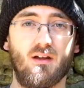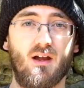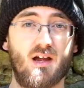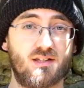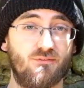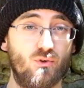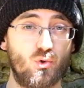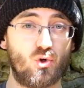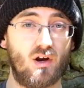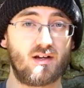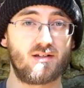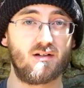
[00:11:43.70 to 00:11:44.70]
as the full
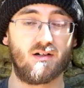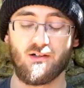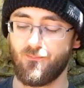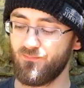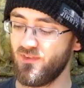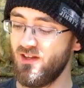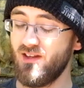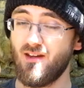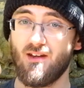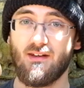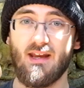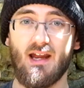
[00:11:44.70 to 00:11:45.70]
tracks are.
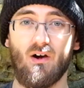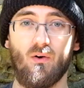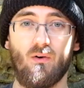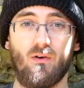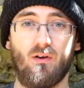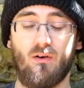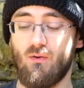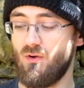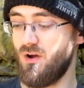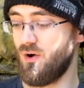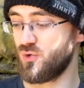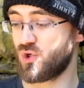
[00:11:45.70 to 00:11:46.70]
Now
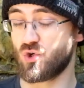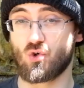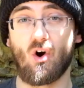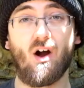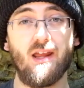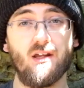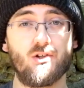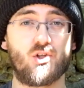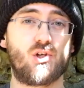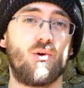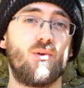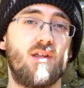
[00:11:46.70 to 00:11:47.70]
I'll try and
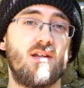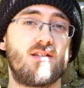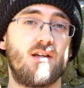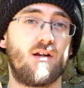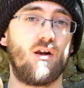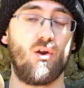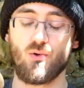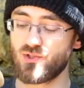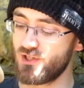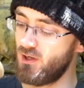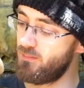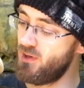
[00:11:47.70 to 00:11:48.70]
show this in a
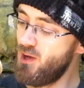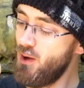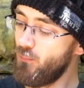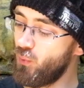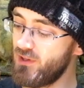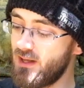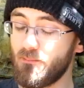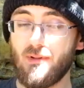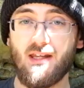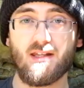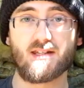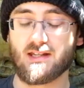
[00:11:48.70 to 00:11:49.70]
close-up, but what that
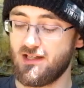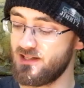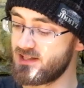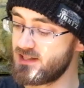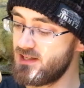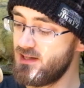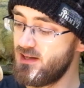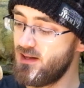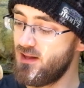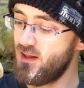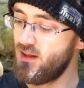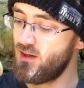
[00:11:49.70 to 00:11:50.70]
means is
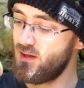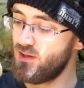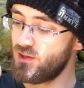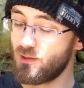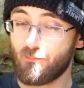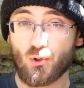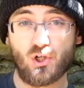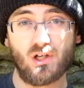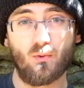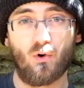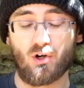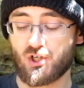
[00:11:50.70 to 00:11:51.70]
the
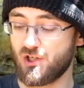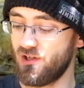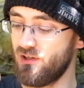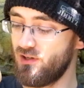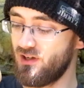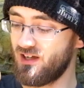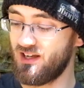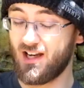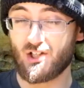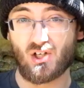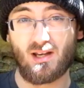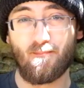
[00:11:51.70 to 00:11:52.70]
bushing washer can
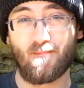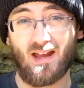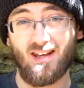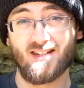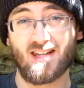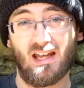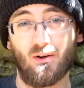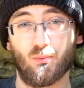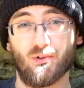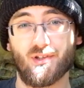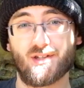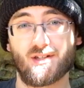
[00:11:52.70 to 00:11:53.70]
actually bend
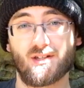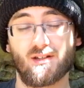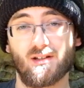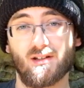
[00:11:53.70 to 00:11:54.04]
downwards.